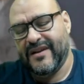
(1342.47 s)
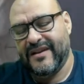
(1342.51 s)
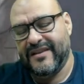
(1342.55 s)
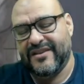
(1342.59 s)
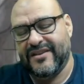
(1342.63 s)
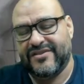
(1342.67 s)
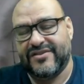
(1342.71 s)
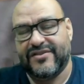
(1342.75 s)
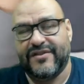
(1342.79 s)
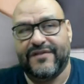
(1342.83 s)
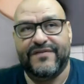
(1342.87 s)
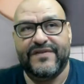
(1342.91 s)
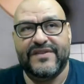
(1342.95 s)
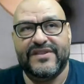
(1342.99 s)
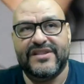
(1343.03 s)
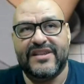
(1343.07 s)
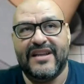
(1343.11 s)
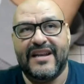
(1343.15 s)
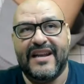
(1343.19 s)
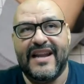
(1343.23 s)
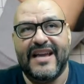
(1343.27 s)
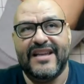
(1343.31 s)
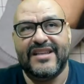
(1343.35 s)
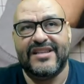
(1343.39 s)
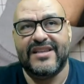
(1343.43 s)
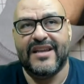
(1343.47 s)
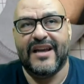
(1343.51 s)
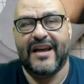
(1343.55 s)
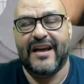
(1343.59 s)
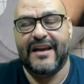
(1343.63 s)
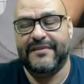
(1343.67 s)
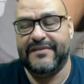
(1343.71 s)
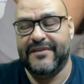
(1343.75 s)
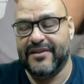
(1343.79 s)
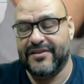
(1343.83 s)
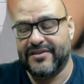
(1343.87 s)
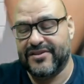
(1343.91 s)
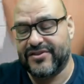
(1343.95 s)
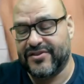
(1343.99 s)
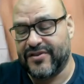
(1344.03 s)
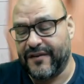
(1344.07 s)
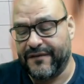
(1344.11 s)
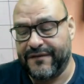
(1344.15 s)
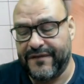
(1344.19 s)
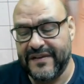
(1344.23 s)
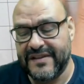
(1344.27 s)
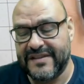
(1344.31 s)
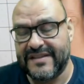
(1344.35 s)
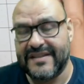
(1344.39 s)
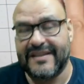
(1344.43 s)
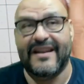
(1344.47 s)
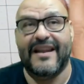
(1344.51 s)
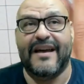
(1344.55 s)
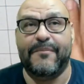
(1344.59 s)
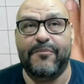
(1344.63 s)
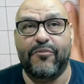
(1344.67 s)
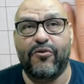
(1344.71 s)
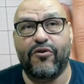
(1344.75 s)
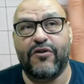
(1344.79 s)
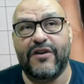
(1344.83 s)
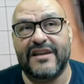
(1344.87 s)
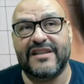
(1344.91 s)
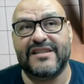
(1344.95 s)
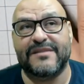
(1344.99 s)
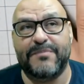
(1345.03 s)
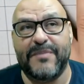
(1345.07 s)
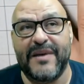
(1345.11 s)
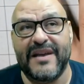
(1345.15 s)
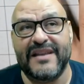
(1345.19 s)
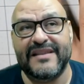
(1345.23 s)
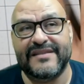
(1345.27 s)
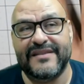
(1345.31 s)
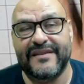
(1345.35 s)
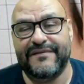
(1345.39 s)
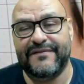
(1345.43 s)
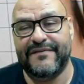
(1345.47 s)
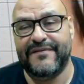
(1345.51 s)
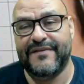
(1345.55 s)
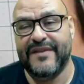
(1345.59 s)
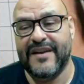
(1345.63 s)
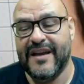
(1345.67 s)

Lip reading: the Surface is a lot more expensive,